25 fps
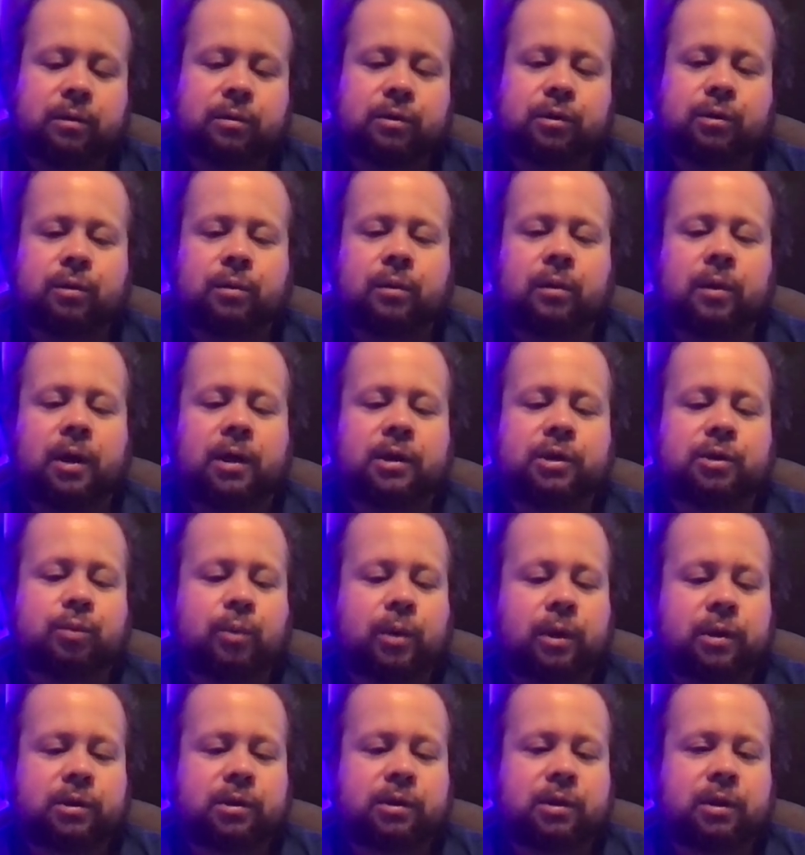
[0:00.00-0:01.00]
So that's
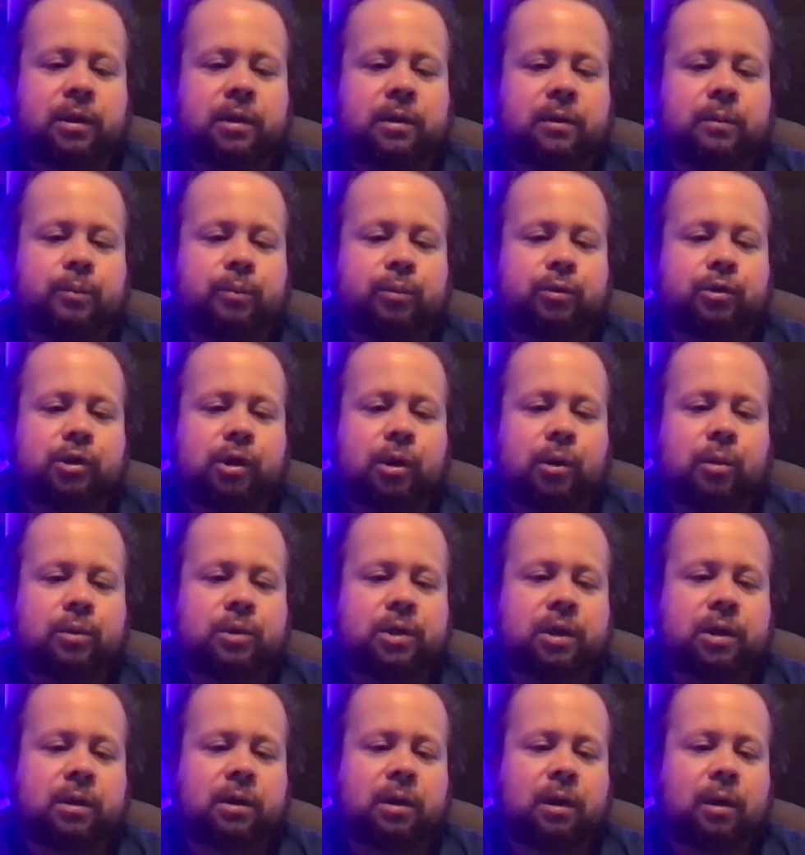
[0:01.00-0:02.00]
why she chose
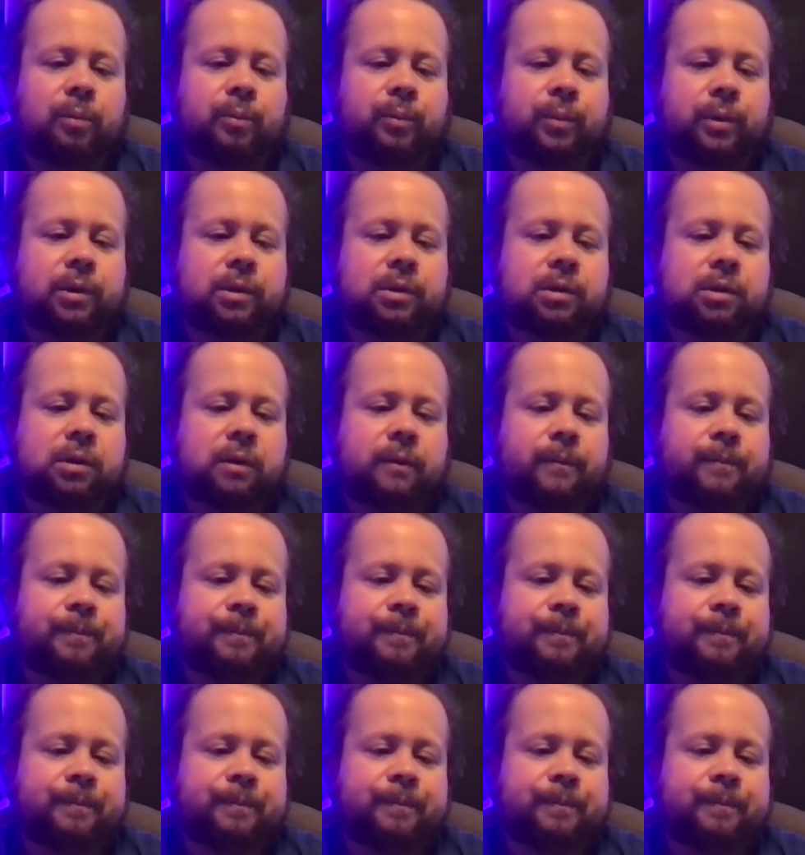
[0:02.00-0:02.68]
a compass.